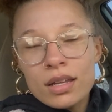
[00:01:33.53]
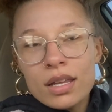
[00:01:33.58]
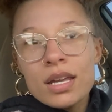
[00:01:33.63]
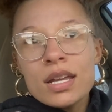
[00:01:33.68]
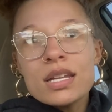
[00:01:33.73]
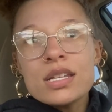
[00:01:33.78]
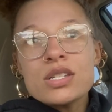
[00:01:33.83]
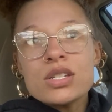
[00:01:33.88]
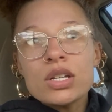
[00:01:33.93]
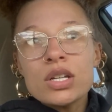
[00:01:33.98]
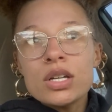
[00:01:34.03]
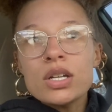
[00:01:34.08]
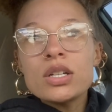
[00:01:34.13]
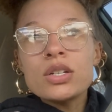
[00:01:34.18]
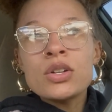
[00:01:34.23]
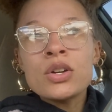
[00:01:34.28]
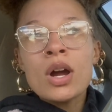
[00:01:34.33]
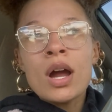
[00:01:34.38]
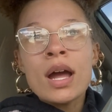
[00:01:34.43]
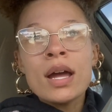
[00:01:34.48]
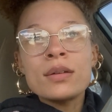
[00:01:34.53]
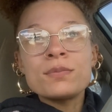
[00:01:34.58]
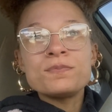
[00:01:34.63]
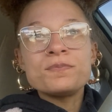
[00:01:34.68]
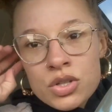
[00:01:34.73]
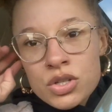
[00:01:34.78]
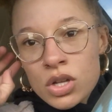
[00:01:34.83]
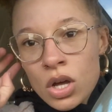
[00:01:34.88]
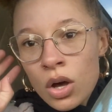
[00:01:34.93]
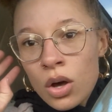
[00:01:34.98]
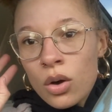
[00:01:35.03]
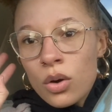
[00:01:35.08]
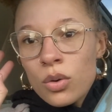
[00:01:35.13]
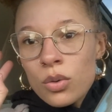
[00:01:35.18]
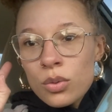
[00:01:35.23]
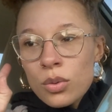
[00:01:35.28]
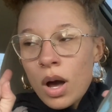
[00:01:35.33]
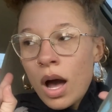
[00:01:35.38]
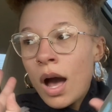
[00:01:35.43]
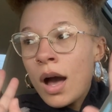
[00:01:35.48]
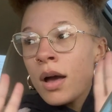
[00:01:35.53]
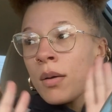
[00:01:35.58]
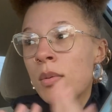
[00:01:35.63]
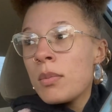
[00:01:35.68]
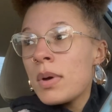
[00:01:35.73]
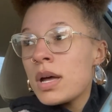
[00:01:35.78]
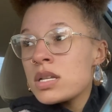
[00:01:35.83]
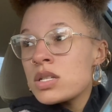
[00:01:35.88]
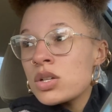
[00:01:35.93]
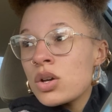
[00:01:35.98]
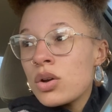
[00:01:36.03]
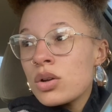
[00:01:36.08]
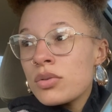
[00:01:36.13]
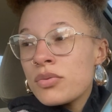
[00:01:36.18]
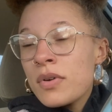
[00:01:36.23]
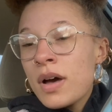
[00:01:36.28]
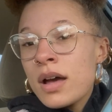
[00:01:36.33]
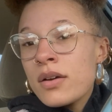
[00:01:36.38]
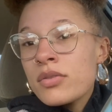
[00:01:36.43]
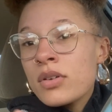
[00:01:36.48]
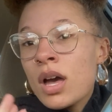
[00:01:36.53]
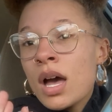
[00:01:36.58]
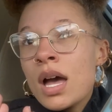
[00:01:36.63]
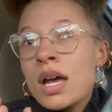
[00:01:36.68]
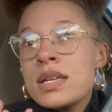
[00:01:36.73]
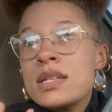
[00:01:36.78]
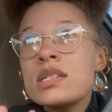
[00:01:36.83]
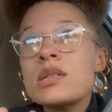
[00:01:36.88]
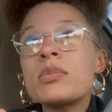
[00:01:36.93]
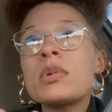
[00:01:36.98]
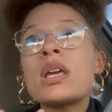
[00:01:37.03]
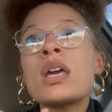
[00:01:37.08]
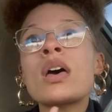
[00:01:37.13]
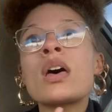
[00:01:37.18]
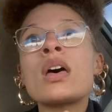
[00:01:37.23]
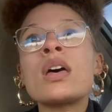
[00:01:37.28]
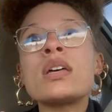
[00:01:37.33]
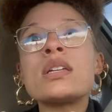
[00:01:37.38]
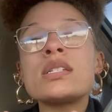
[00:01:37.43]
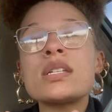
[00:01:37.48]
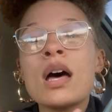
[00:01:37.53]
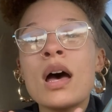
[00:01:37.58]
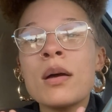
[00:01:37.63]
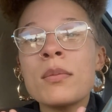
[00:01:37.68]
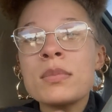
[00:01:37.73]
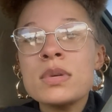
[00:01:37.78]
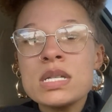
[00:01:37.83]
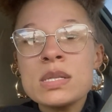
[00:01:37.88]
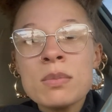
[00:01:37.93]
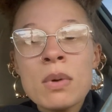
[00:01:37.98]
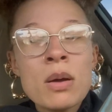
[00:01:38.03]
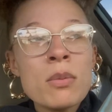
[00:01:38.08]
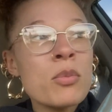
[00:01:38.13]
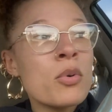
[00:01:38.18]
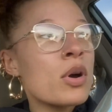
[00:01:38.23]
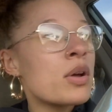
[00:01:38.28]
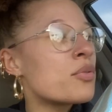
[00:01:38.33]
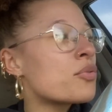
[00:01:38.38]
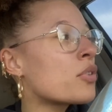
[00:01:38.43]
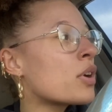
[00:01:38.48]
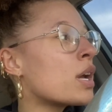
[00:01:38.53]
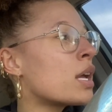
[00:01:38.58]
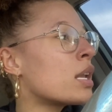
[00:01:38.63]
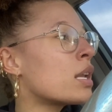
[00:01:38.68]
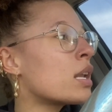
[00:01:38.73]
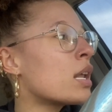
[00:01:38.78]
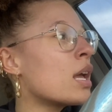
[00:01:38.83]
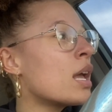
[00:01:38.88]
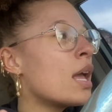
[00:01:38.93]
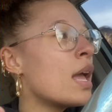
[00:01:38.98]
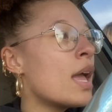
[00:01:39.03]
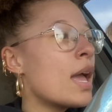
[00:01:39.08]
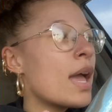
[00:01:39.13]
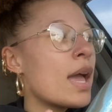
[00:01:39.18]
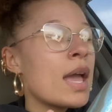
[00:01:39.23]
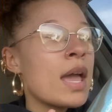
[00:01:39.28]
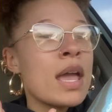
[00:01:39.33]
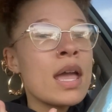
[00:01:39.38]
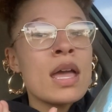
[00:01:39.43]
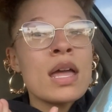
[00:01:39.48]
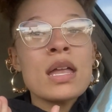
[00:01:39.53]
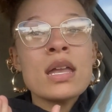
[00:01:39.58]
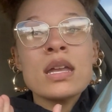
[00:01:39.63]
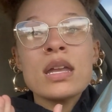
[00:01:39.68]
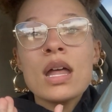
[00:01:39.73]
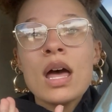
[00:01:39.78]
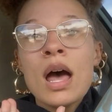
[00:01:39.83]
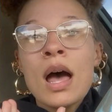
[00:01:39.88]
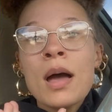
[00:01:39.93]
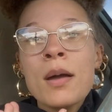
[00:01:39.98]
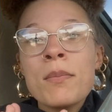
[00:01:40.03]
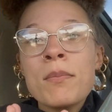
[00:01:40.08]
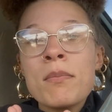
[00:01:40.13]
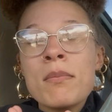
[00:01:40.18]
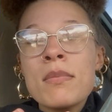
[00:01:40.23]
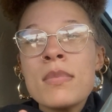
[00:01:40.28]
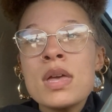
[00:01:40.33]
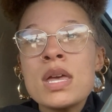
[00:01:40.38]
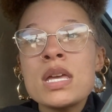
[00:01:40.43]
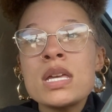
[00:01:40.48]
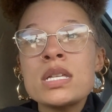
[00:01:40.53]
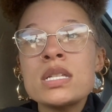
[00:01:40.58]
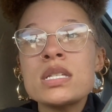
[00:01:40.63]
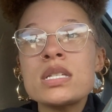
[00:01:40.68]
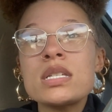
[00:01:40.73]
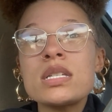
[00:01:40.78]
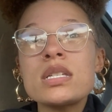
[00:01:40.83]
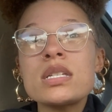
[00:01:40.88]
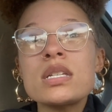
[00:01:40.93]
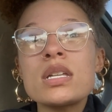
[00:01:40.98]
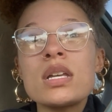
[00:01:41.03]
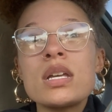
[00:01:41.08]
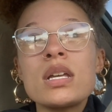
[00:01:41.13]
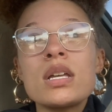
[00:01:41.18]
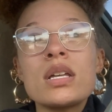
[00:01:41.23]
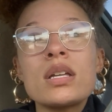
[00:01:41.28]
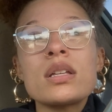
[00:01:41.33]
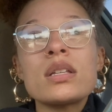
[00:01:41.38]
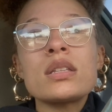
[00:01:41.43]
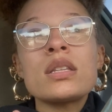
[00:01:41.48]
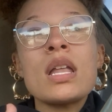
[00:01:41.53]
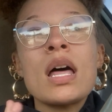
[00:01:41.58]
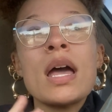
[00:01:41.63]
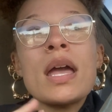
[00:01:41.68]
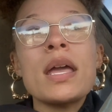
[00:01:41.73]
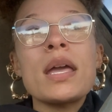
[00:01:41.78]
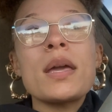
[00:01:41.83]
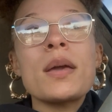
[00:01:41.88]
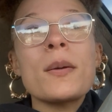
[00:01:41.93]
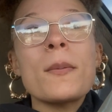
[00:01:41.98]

It is a good cry. So I'm about to go to Five Guys because I miss my boyfriend and I miss like